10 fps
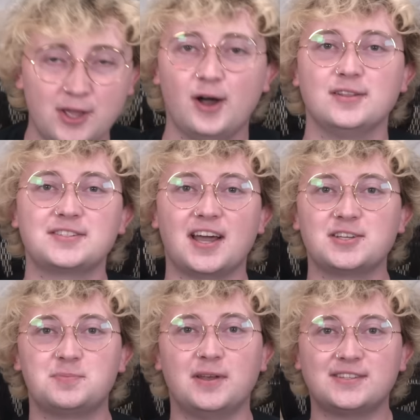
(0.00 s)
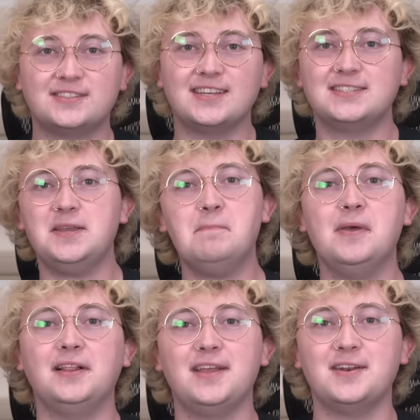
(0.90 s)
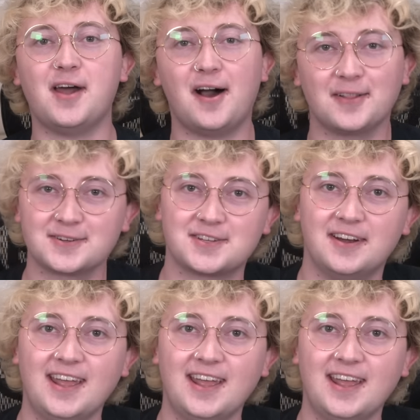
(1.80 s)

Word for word: Yo, this guy spent $60 million on